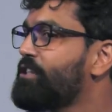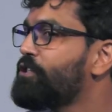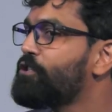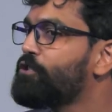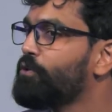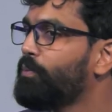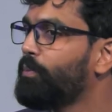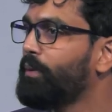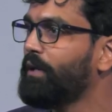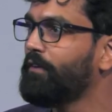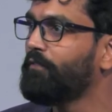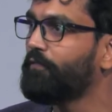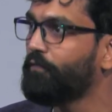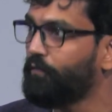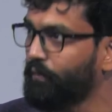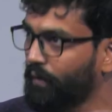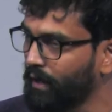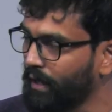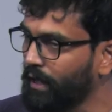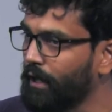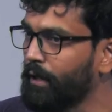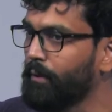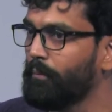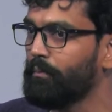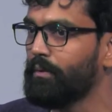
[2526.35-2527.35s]
to be
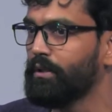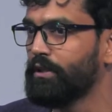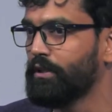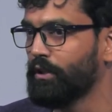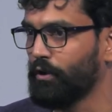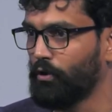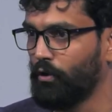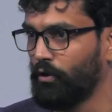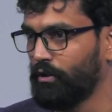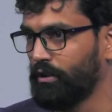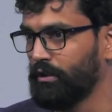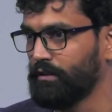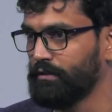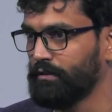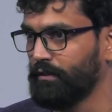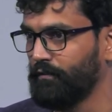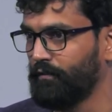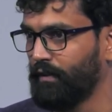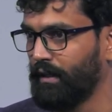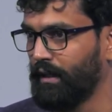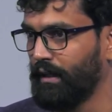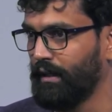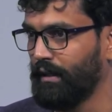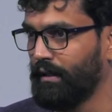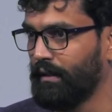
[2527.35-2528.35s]
framed in the context of
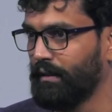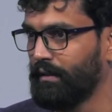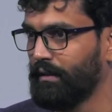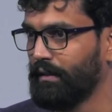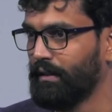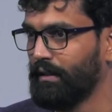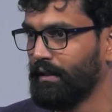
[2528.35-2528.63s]
AI.